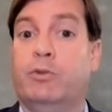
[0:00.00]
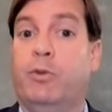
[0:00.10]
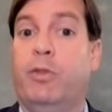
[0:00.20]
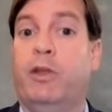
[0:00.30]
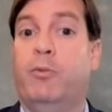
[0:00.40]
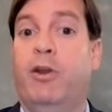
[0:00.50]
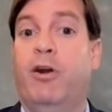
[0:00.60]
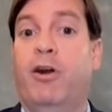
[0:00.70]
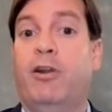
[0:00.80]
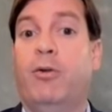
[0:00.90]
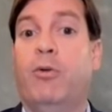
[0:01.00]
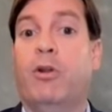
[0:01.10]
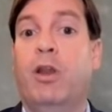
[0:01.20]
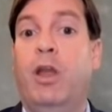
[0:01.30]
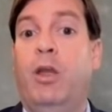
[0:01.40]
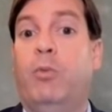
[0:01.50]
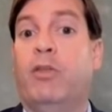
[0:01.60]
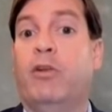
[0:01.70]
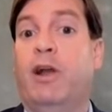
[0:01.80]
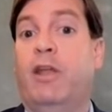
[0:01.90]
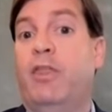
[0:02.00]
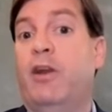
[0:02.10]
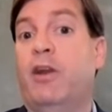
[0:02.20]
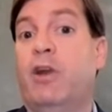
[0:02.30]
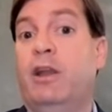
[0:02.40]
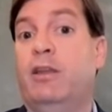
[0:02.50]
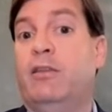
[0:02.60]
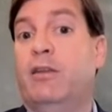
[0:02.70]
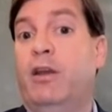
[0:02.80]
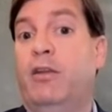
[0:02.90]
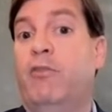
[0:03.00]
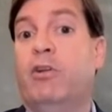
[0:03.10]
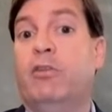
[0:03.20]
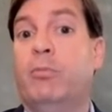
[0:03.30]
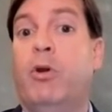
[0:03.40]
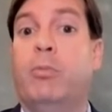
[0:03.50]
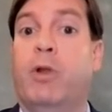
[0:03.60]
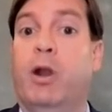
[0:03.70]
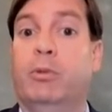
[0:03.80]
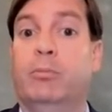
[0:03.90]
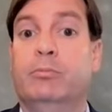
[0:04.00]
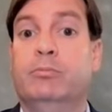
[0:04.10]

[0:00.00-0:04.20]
which we think we are, or whether or not they're right, it's a very small problem.